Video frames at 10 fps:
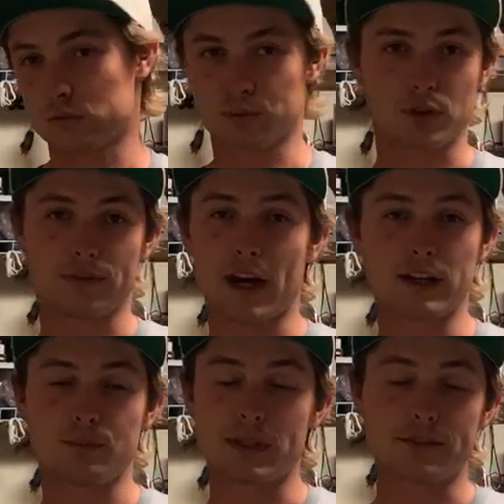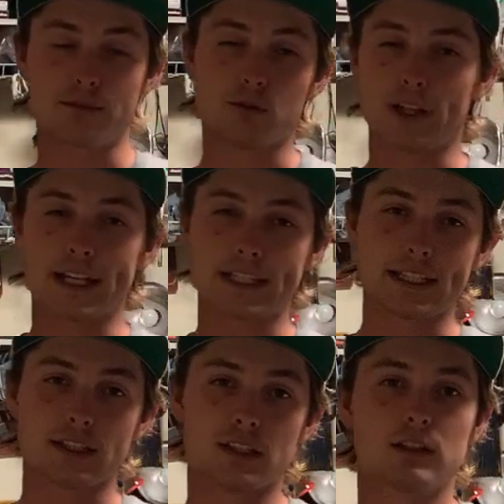provided me the fuel I
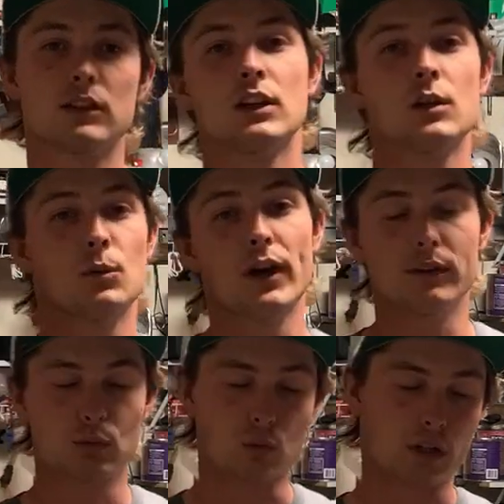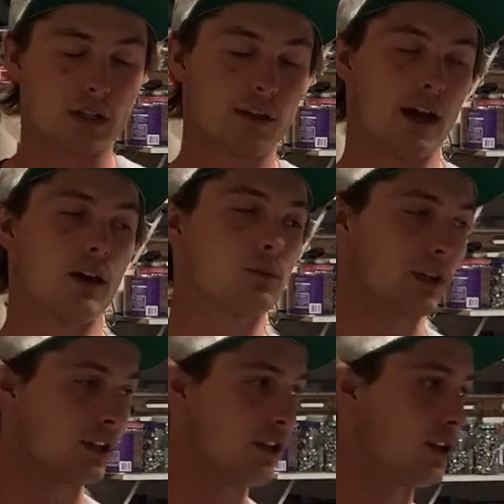needed, but we're here now, and
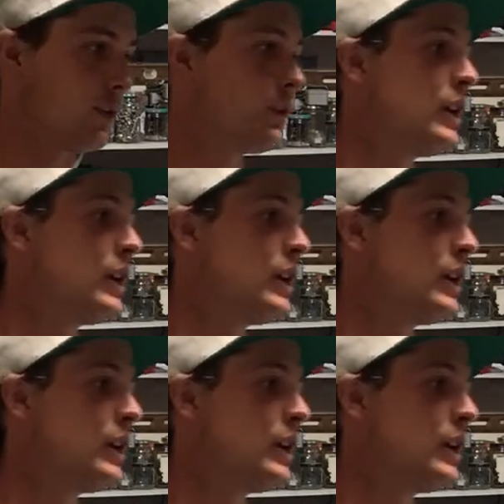what can you do?